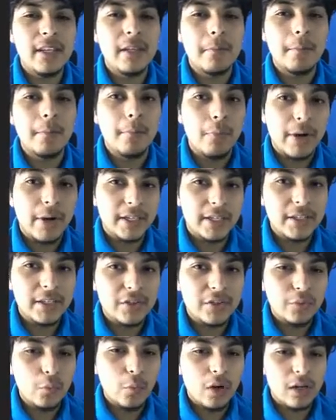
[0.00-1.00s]
in
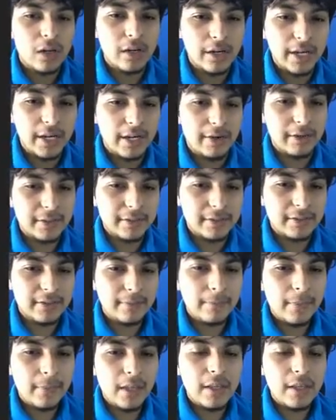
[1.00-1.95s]
brackish water areas.